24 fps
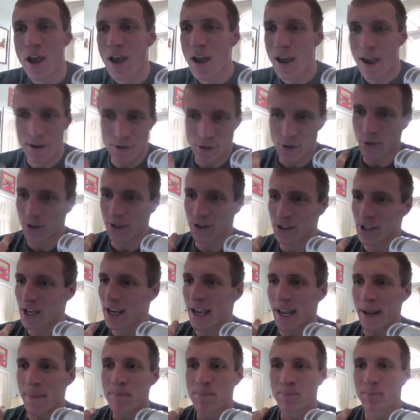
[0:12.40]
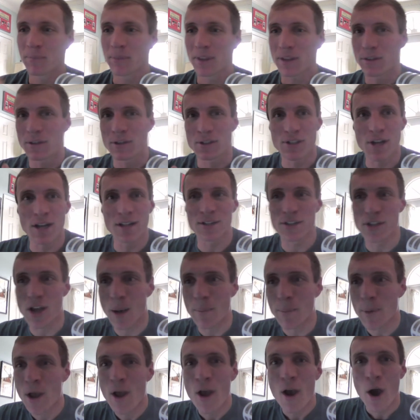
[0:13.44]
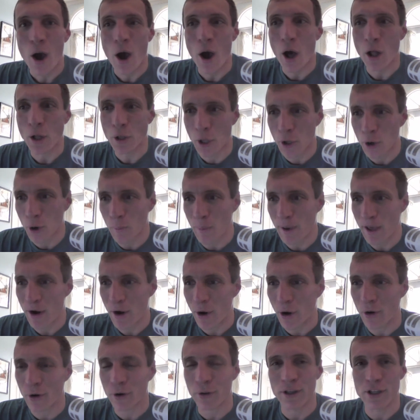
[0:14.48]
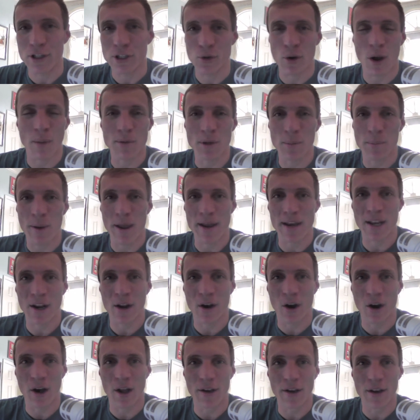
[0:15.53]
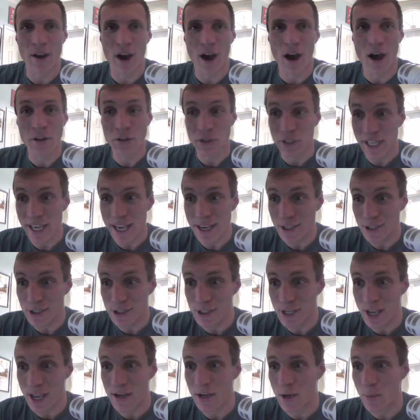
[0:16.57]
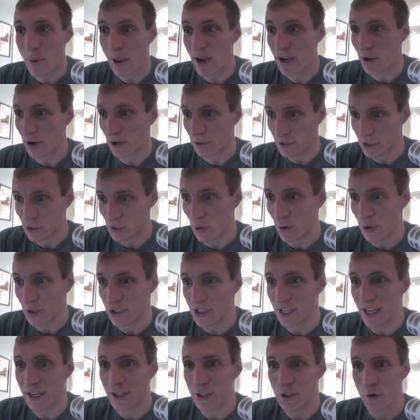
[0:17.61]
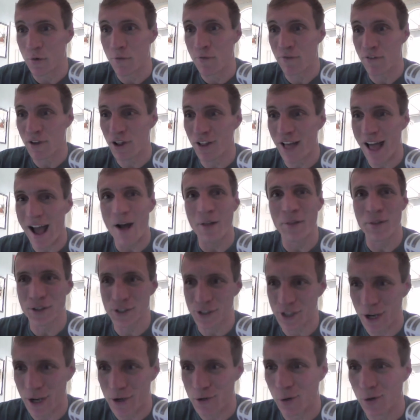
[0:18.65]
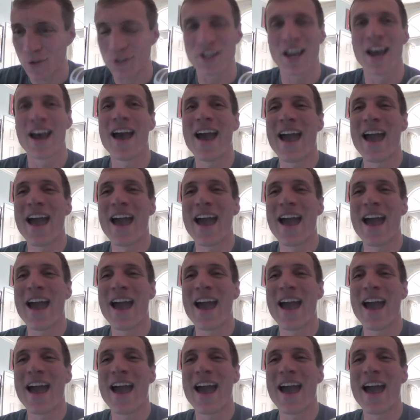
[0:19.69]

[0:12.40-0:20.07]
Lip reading: as you can see, the sun's up a little bit early. So I'm depending on leaks and depending on sourcing to fill out the schedules.